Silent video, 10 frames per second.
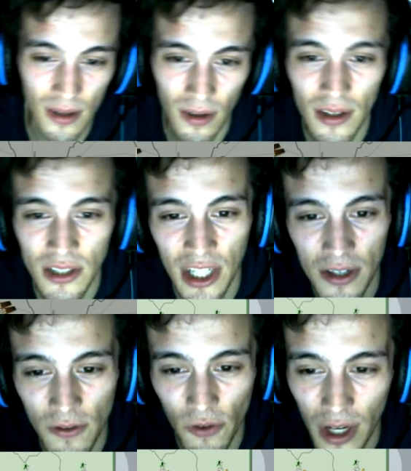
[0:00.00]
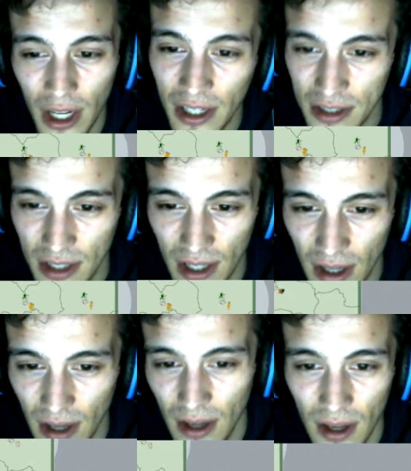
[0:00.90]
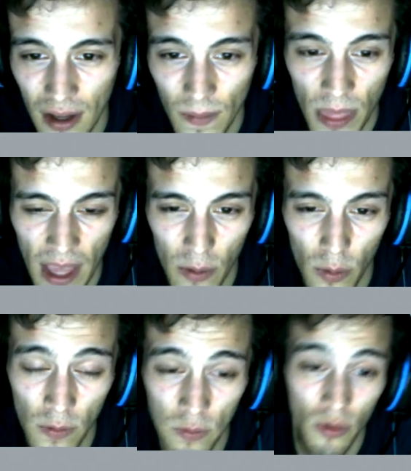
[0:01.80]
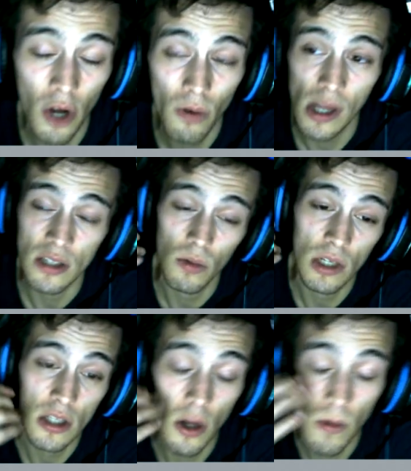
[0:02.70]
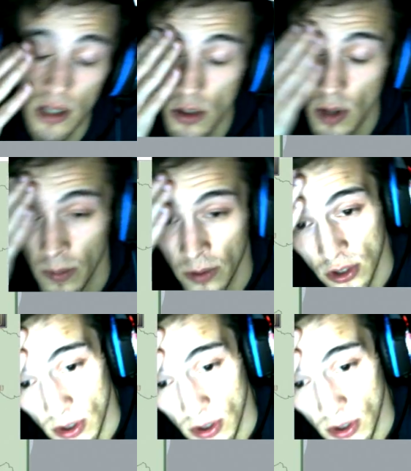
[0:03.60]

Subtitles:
got shitloads of free land with no risk as well, because you